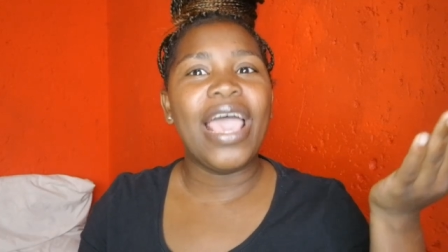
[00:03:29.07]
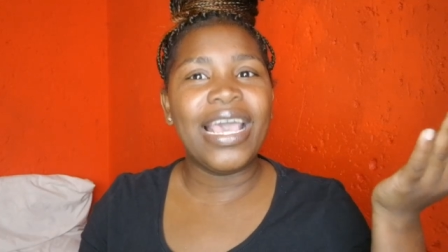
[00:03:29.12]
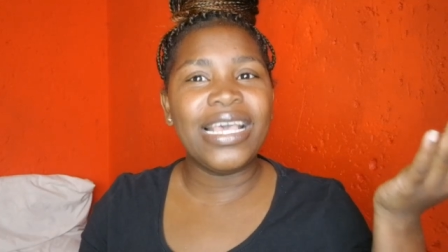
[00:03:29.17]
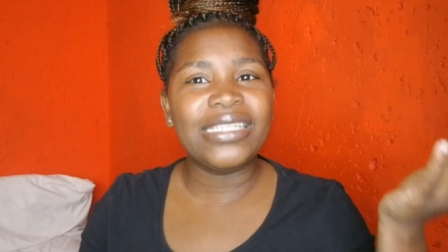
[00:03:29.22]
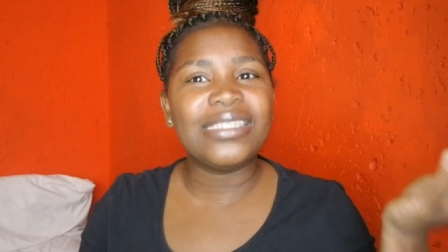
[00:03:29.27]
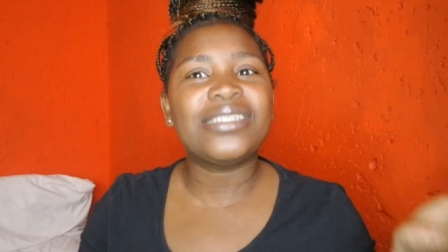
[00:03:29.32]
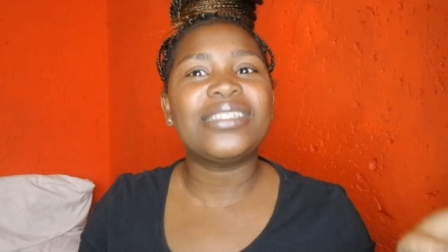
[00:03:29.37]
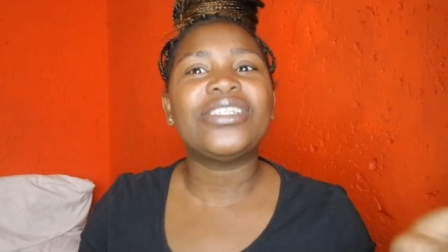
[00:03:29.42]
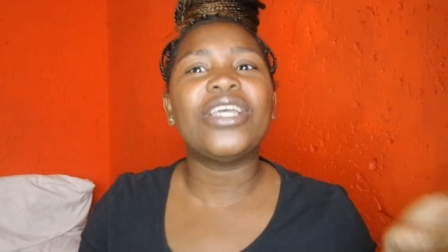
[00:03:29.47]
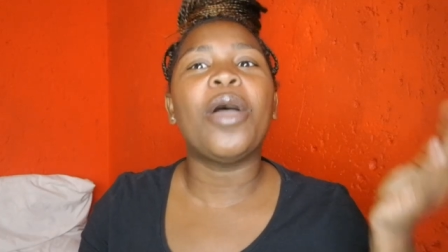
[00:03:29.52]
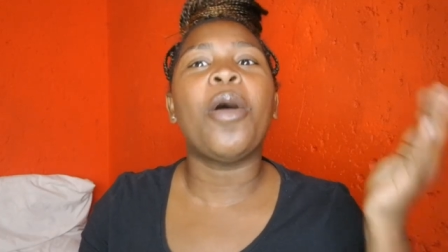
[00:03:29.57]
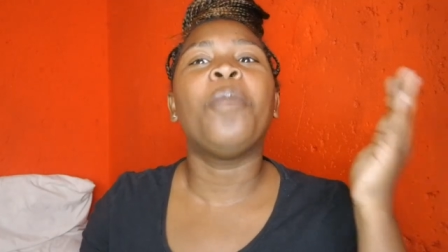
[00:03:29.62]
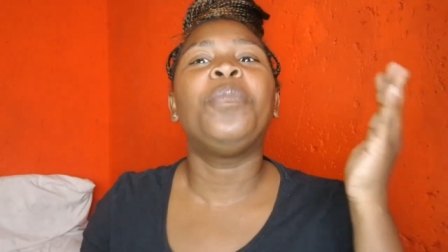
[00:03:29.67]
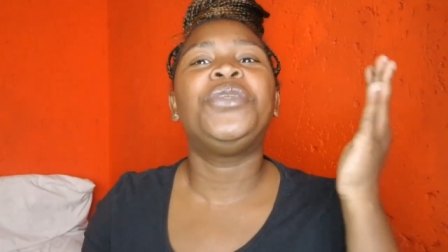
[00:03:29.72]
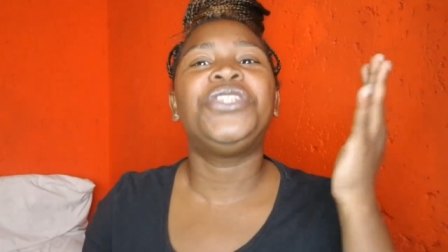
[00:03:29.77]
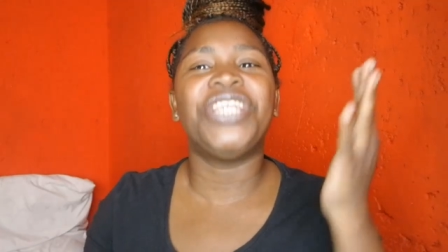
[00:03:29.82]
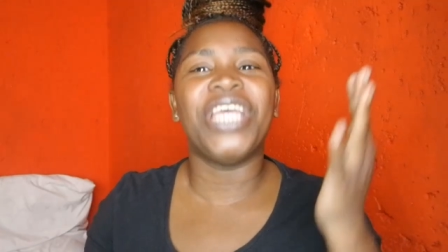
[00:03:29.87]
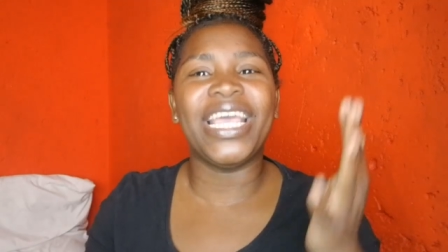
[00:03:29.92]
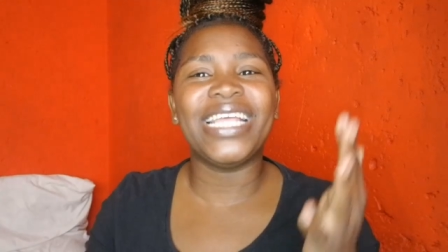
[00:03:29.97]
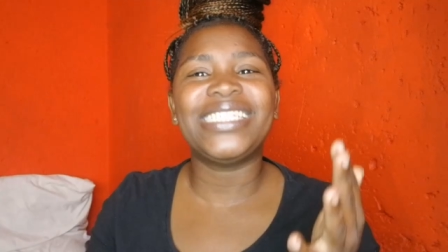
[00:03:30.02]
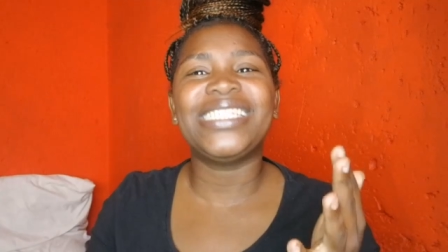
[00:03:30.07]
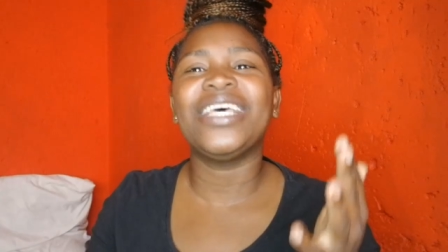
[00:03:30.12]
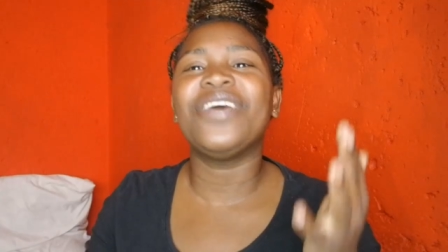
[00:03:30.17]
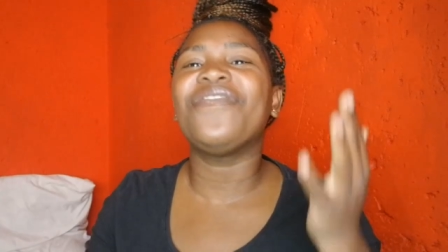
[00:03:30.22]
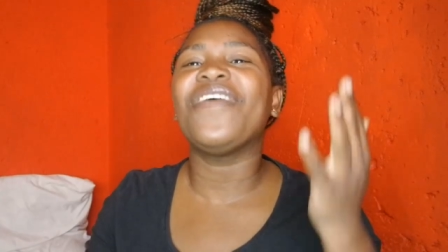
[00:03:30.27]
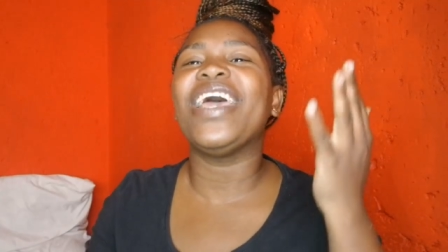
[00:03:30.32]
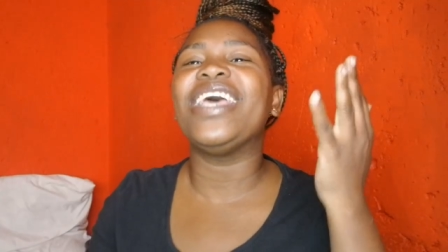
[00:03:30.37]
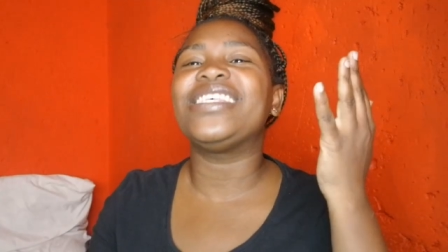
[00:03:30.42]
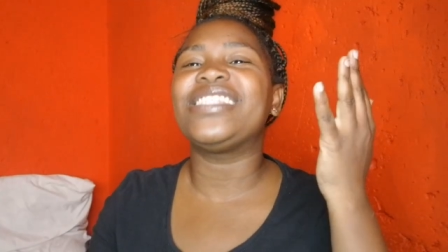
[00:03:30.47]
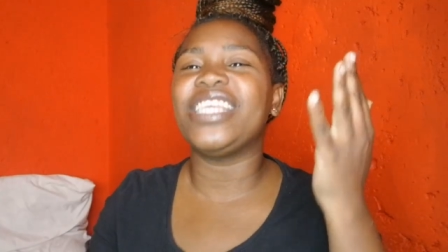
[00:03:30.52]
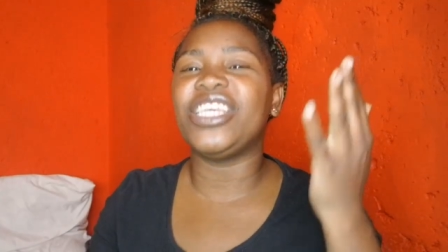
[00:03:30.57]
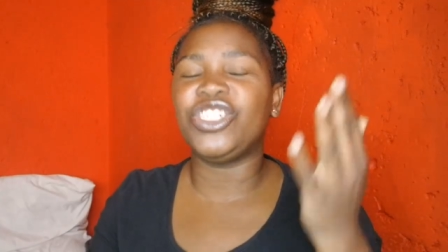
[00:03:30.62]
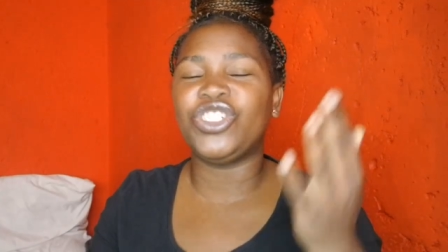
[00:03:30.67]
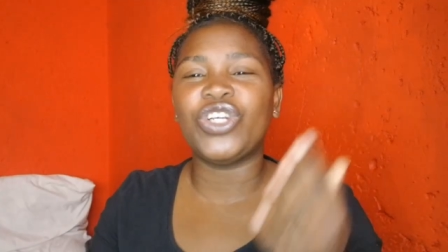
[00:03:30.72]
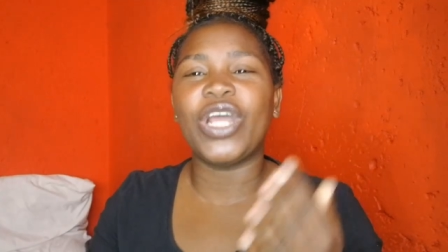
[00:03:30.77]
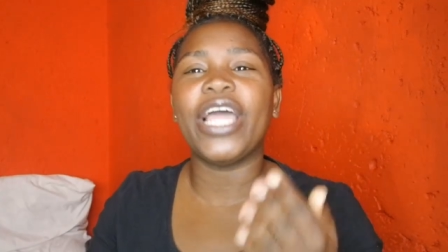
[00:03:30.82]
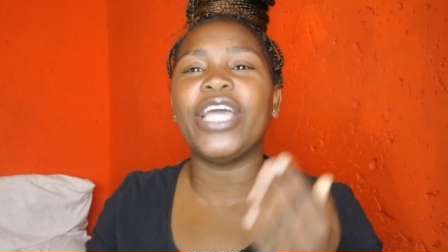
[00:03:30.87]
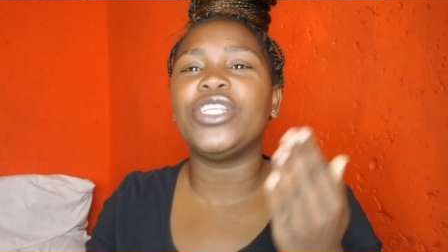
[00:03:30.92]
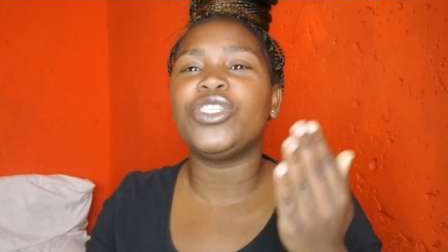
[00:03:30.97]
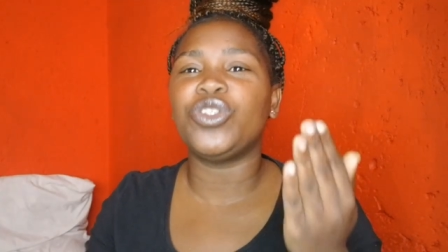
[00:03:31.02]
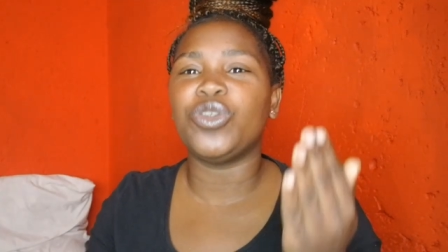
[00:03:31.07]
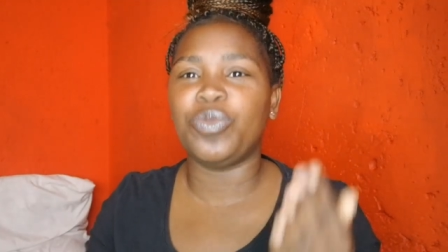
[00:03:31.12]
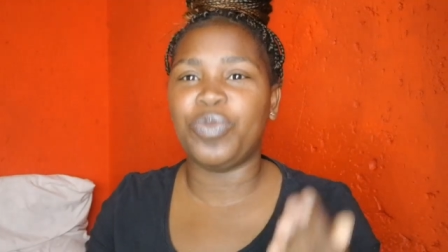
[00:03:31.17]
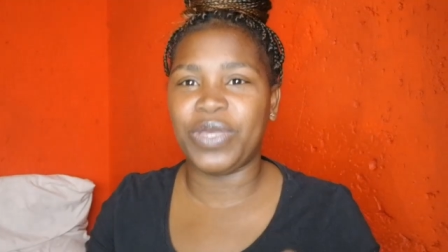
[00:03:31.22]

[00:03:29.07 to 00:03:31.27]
as objective as they try to